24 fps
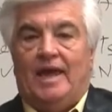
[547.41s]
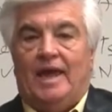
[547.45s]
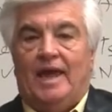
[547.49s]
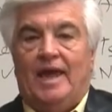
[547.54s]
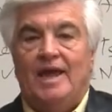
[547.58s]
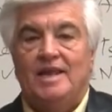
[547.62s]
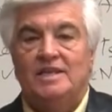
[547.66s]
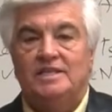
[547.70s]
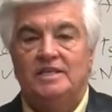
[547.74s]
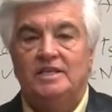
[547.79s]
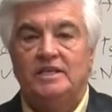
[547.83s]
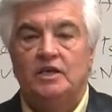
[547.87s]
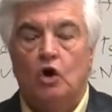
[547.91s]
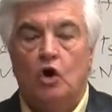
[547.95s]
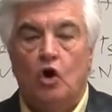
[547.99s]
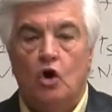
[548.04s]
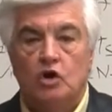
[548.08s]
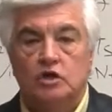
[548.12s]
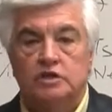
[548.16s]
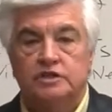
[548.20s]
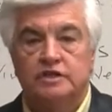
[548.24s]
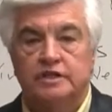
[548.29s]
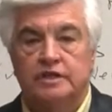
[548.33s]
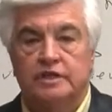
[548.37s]

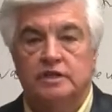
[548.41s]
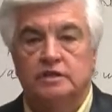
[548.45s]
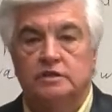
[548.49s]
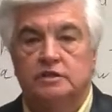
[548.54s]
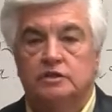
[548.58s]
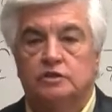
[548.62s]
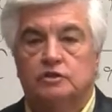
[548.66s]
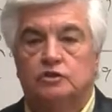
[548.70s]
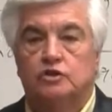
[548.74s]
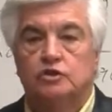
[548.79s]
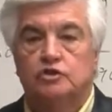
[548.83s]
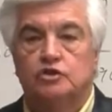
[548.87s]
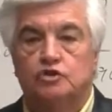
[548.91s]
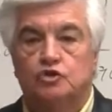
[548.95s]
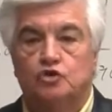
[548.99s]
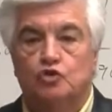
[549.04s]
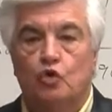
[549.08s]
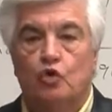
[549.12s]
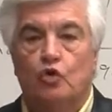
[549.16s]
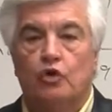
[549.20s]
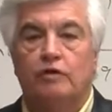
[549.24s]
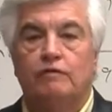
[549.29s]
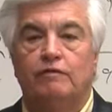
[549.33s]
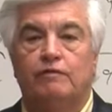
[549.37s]
Antioxidants
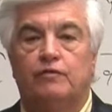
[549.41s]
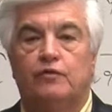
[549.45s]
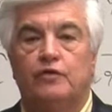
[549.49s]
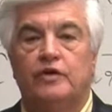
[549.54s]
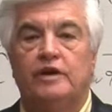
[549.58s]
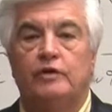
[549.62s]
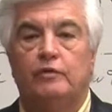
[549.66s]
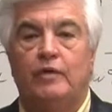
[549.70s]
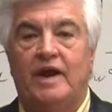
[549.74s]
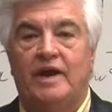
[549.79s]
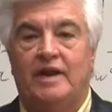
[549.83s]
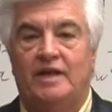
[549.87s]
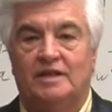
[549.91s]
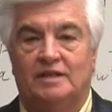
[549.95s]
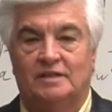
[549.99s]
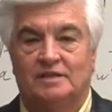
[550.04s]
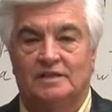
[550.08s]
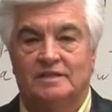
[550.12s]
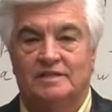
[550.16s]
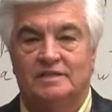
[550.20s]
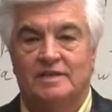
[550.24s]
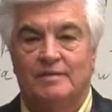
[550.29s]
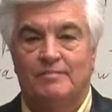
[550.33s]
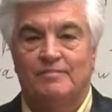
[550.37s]
destroy free
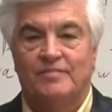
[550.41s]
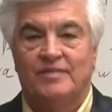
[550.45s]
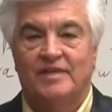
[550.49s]
radicals.